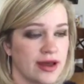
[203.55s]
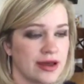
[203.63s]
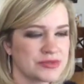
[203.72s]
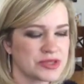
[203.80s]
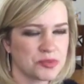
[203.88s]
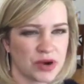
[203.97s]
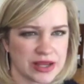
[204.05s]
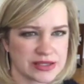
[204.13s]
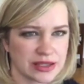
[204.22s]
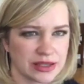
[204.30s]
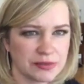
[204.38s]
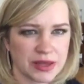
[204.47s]

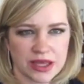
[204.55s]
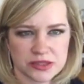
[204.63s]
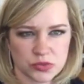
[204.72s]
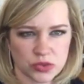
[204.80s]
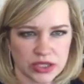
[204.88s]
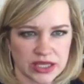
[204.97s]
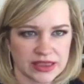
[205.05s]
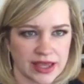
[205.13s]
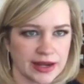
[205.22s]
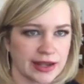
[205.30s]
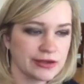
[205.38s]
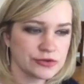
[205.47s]
Surprisingly, my husband will eat that now,